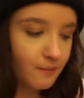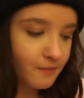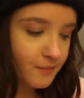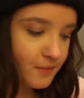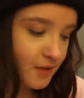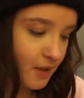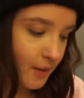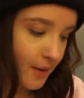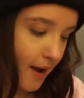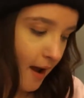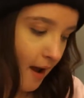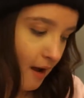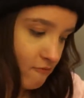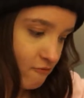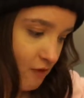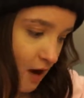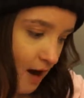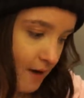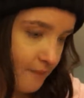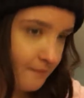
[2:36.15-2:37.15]
So yeah,
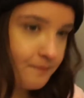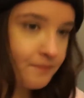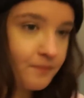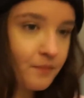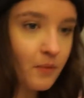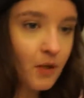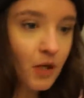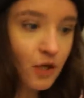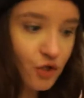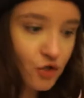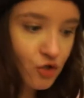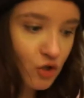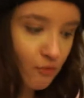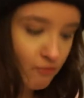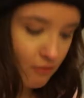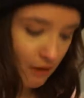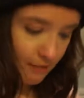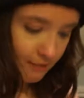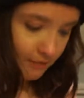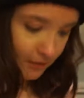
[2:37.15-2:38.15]
right, I'm gonna stop
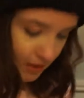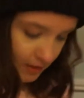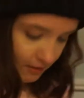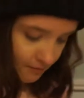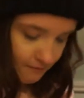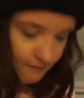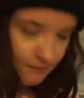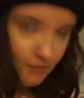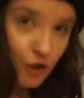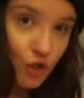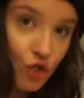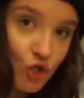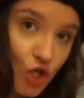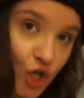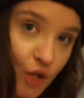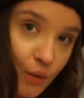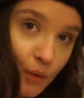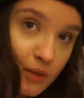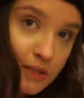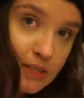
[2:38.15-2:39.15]
rambling. I'm gonna show
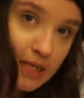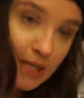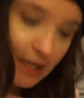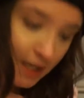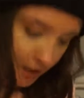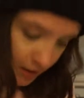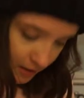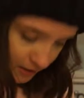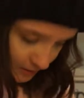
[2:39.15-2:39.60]
you what's in here